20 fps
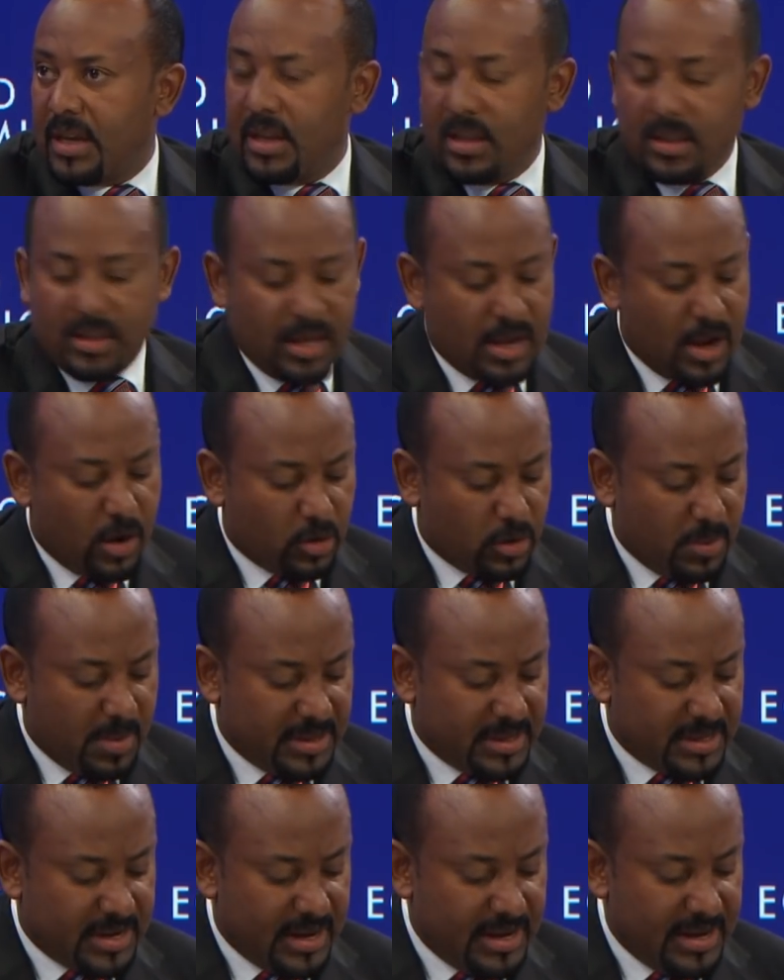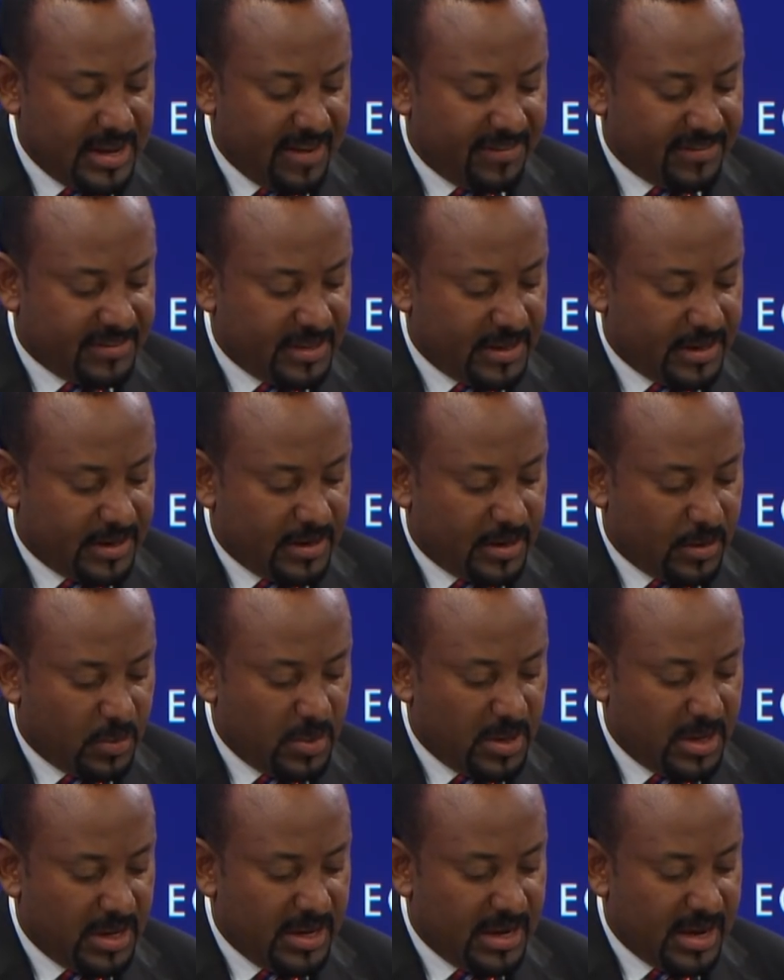Then automatically after
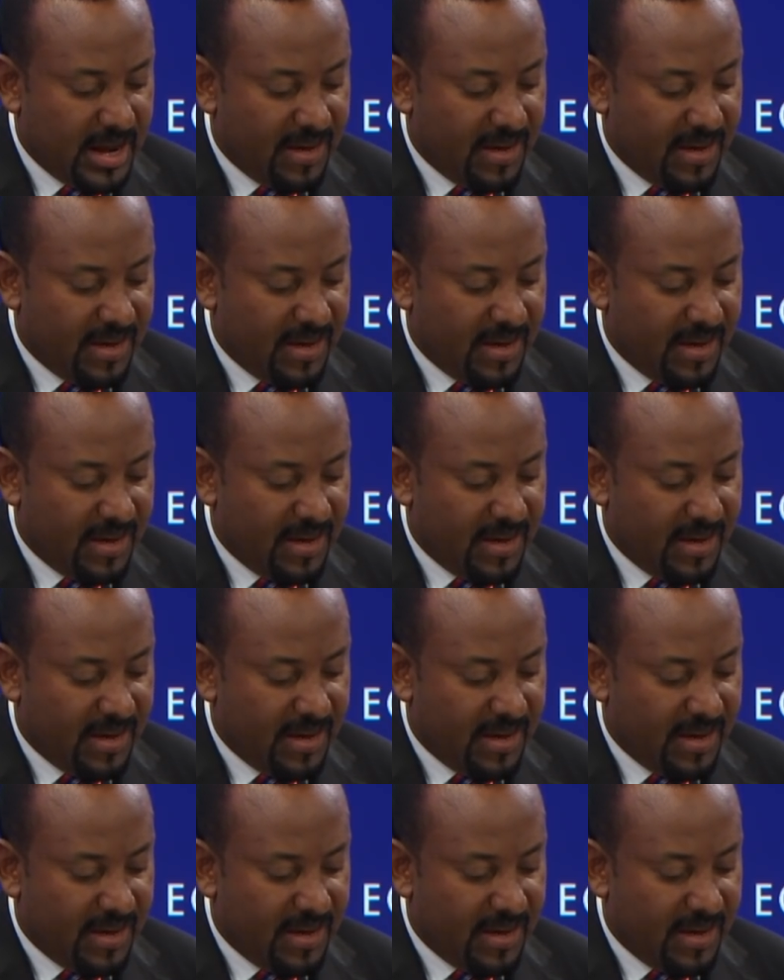we